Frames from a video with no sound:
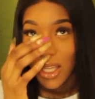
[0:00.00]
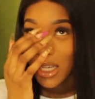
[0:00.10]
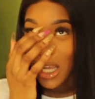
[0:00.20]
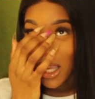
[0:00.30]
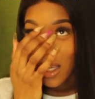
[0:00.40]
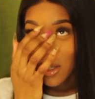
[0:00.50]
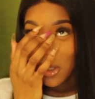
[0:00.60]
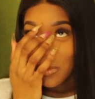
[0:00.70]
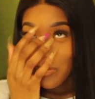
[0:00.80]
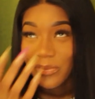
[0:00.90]
like,
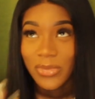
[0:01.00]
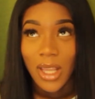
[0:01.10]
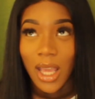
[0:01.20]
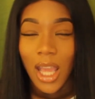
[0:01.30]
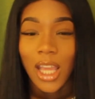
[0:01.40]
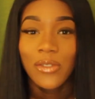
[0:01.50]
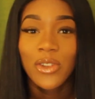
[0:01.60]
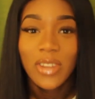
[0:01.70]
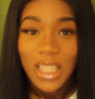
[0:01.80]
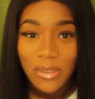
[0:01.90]
if
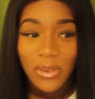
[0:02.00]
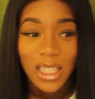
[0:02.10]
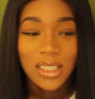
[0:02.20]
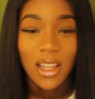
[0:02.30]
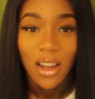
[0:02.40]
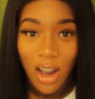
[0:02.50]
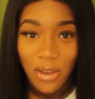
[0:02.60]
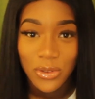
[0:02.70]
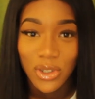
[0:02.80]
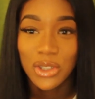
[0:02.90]
you really think he's going to
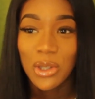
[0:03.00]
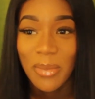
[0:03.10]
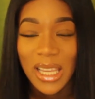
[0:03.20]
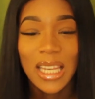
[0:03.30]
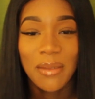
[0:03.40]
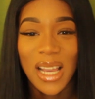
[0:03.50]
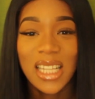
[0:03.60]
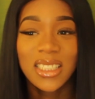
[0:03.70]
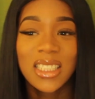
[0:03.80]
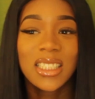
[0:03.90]
cuff you because you're making him
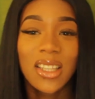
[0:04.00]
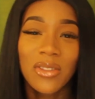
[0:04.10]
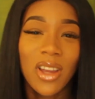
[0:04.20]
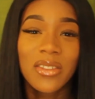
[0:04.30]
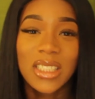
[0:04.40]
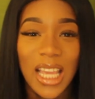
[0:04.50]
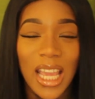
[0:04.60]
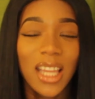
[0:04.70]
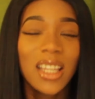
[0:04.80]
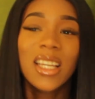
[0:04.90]
mac and cheese every other
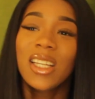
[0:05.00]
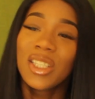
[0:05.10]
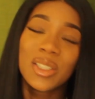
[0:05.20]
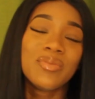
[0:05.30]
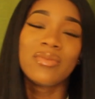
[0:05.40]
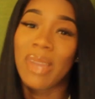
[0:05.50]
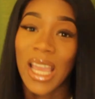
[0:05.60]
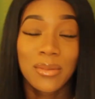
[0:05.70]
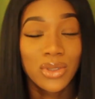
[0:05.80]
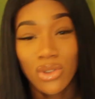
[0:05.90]
day,
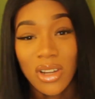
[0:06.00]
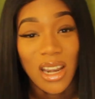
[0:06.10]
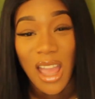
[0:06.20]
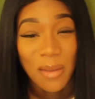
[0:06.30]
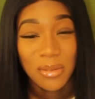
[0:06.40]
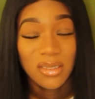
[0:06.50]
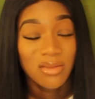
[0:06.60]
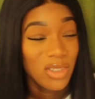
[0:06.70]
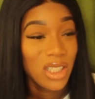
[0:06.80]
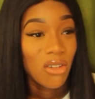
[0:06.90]
babes, it's not going to happen,
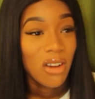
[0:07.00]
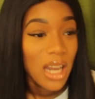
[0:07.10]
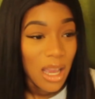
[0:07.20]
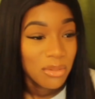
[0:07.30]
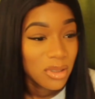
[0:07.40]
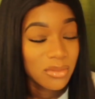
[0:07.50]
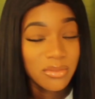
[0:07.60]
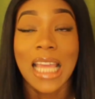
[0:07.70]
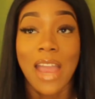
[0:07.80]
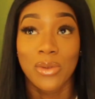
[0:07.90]
really not going to
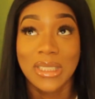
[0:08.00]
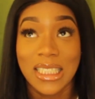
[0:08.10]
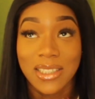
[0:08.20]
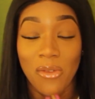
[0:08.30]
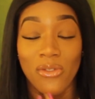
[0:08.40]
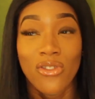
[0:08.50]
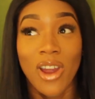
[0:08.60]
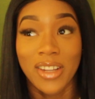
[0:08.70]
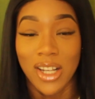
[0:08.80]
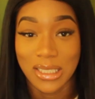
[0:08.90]
happen. Everyone takes up
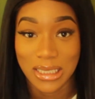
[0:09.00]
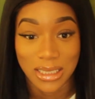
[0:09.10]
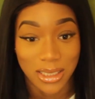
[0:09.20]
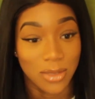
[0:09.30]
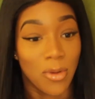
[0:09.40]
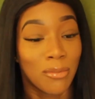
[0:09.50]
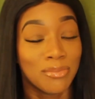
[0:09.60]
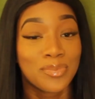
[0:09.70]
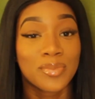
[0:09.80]
very closely to this one.